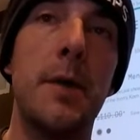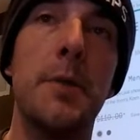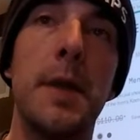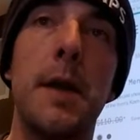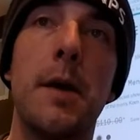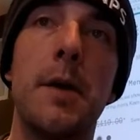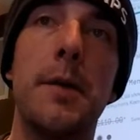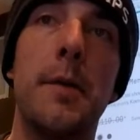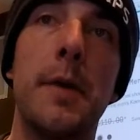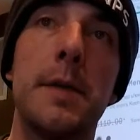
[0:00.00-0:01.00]
not only
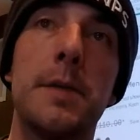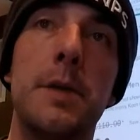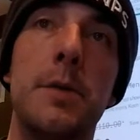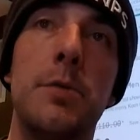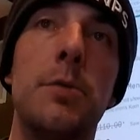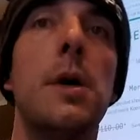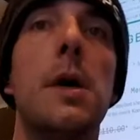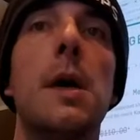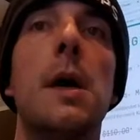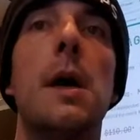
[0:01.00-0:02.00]
are you going to